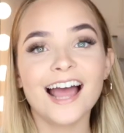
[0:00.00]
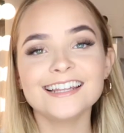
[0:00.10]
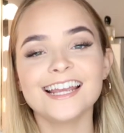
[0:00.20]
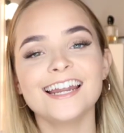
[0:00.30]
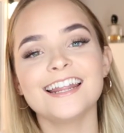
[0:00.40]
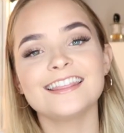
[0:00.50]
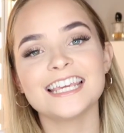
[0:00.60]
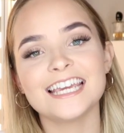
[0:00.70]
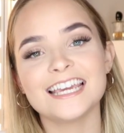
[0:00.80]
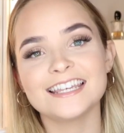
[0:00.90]
And then
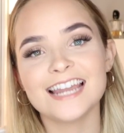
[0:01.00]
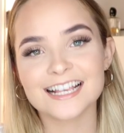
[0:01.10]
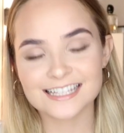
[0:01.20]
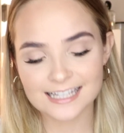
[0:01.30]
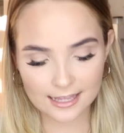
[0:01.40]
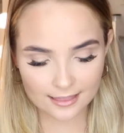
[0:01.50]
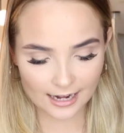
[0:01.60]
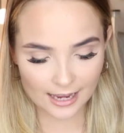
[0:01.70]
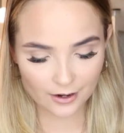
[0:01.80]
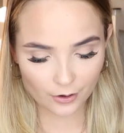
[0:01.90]
the next thing
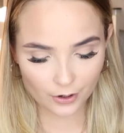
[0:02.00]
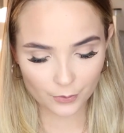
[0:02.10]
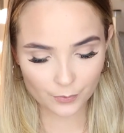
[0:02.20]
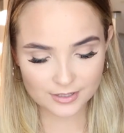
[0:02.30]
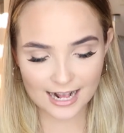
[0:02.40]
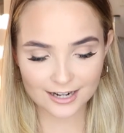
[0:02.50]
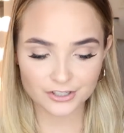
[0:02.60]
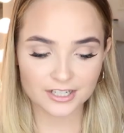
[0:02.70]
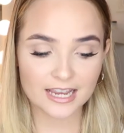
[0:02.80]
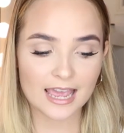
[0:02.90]
that I got was
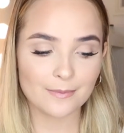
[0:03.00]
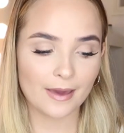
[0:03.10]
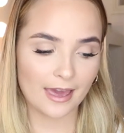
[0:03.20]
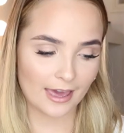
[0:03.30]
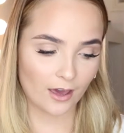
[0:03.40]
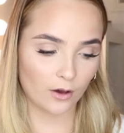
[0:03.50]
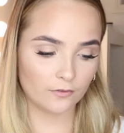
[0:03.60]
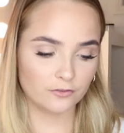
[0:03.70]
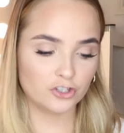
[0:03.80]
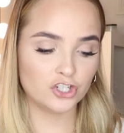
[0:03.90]
actually a pair
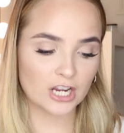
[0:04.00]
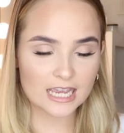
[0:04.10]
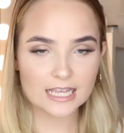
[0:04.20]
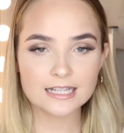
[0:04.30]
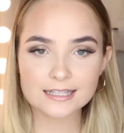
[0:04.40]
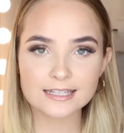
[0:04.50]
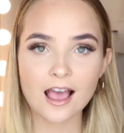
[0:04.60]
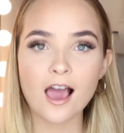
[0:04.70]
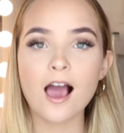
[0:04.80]
of jeans.